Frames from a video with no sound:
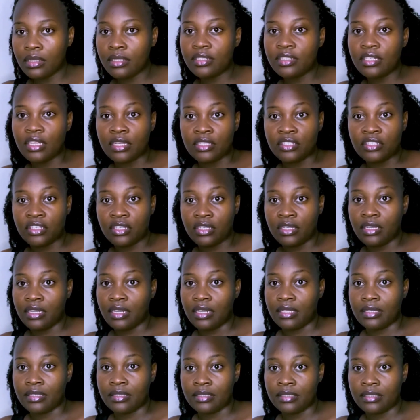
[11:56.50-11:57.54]
touching
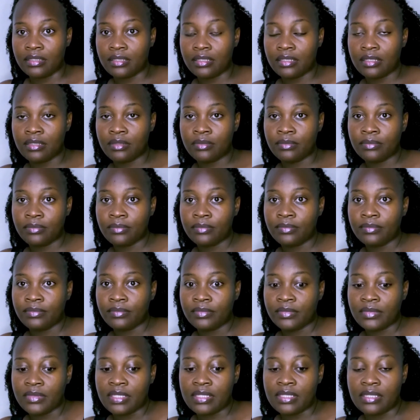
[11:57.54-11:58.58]
and
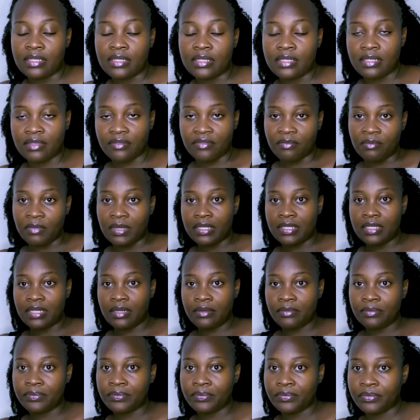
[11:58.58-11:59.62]
sensitive
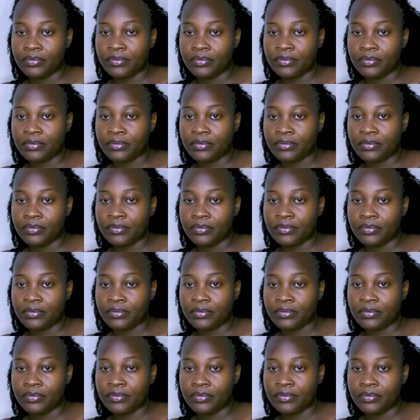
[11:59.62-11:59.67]
matter.